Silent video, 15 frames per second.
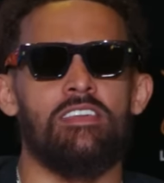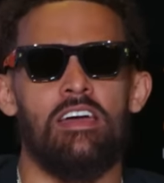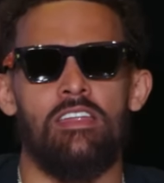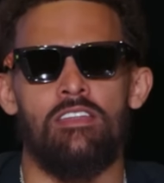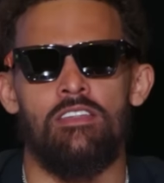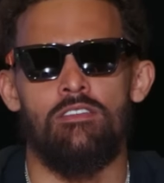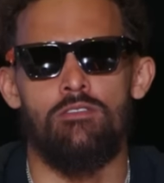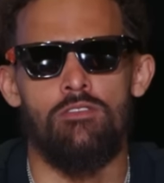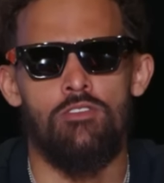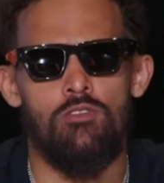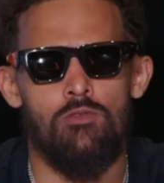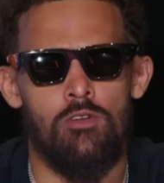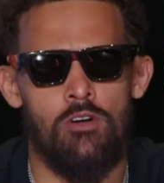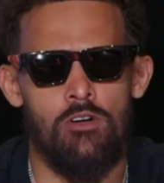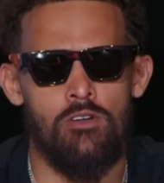got a new
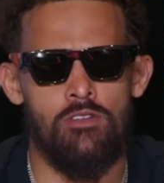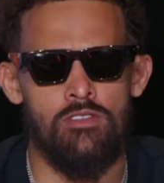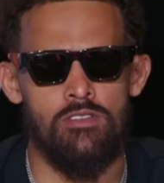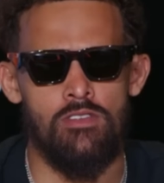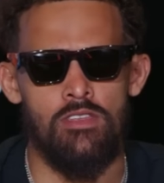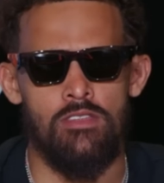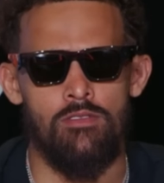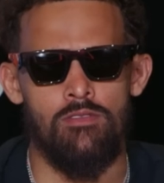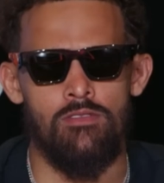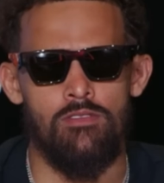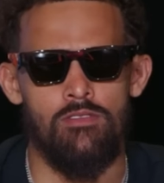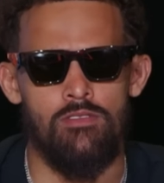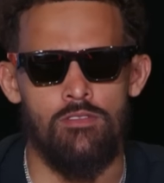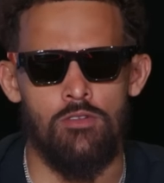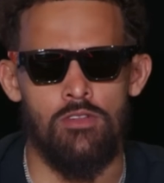role in
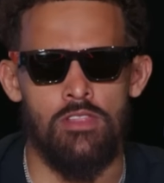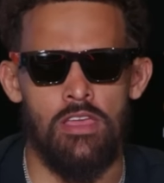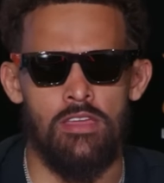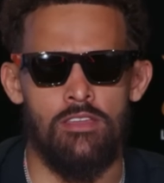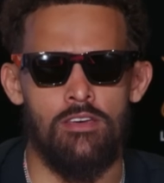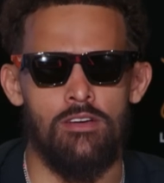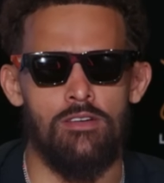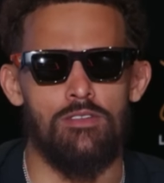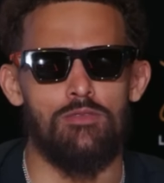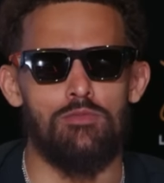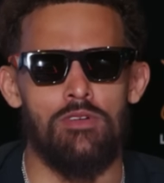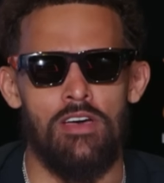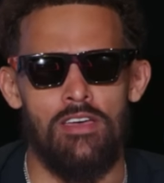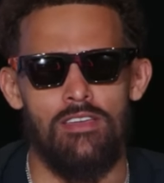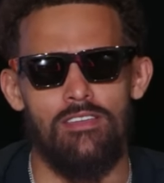Orlando,
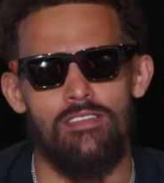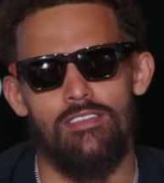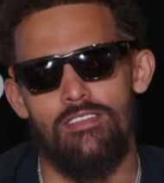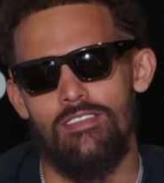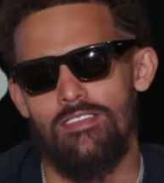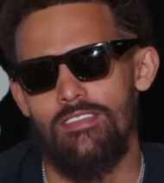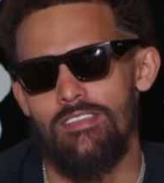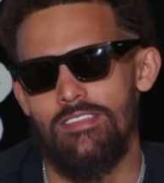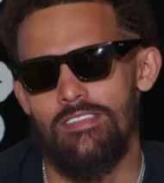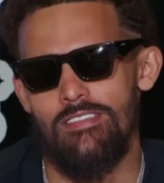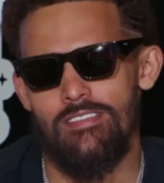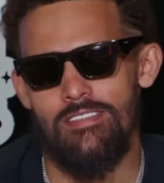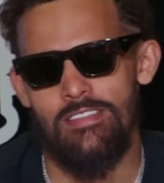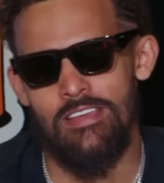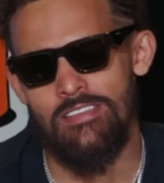but
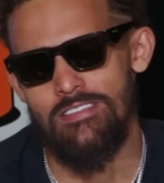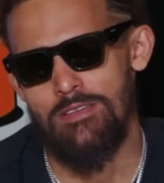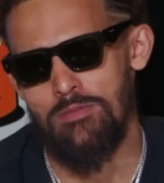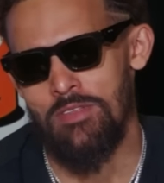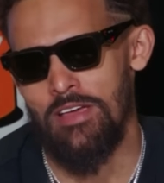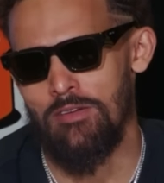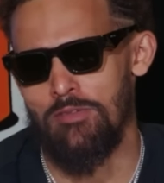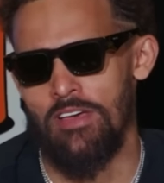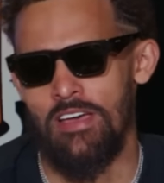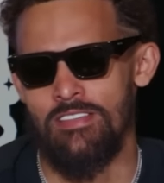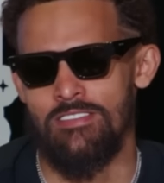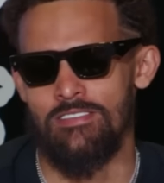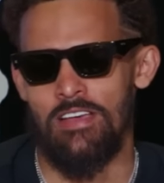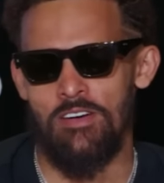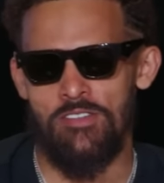that's something that I've had
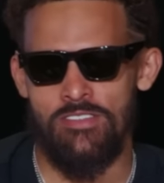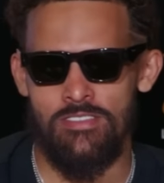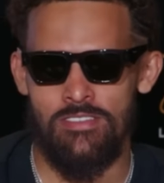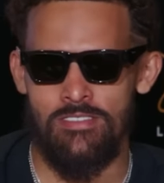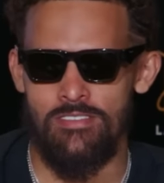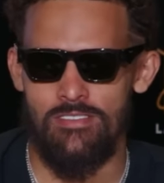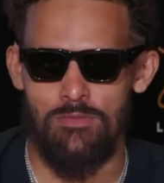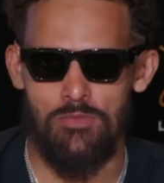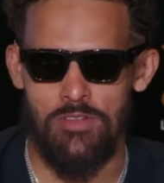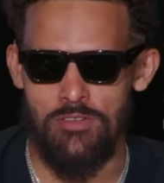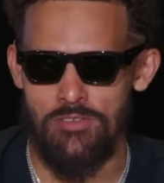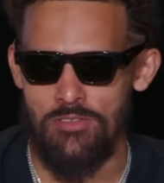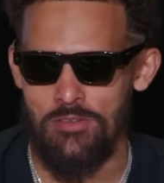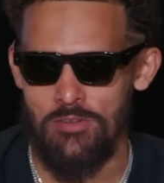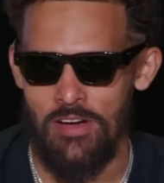since I was in middle
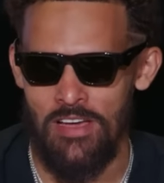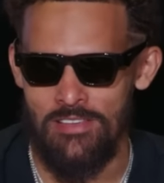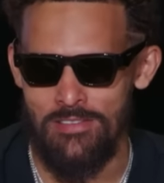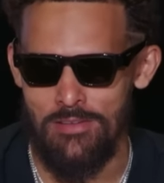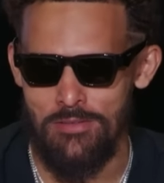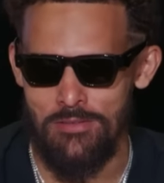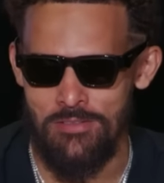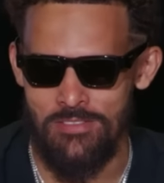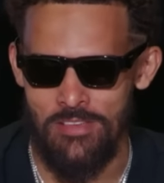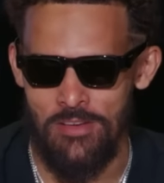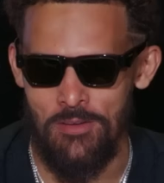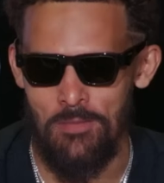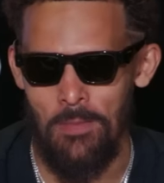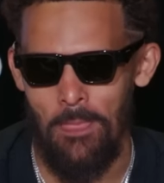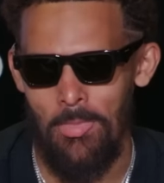school, high school.
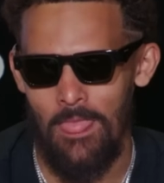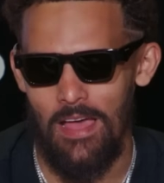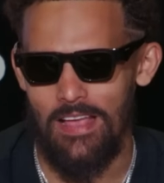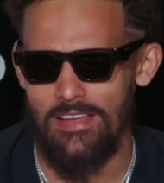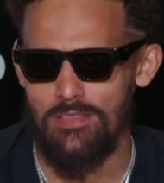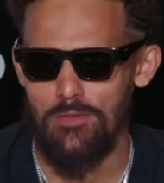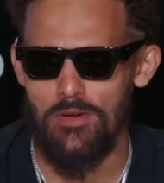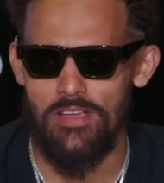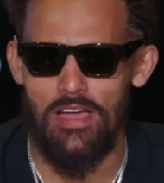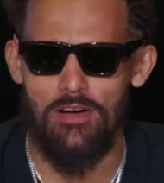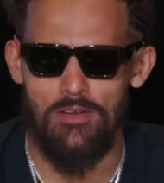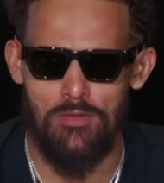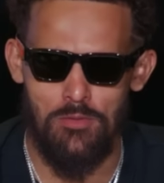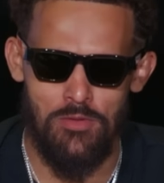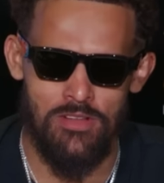So I got to work out
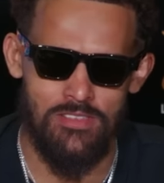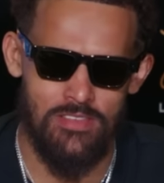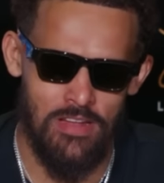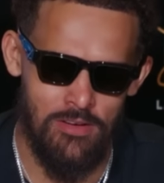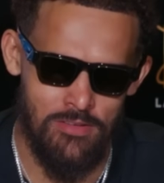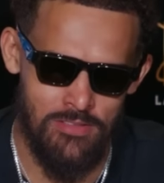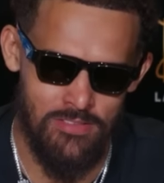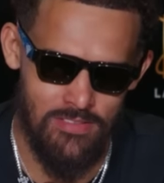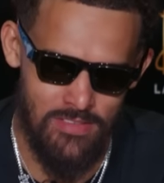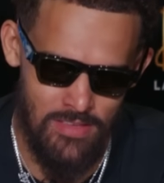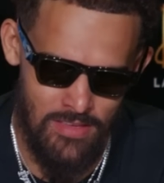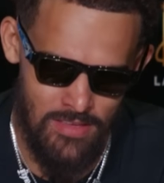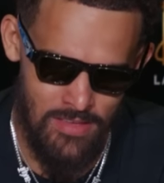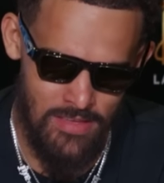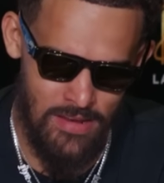with him once when I was
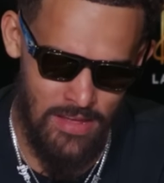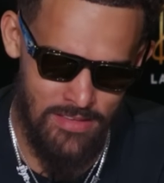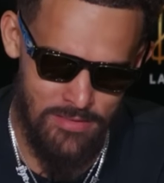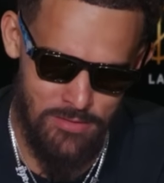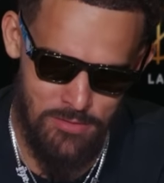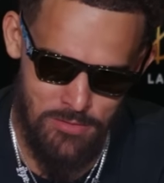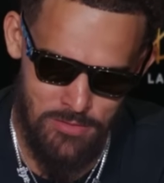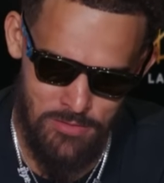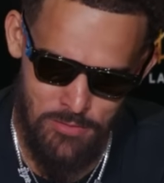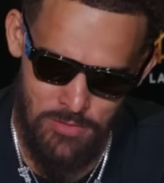in high school, and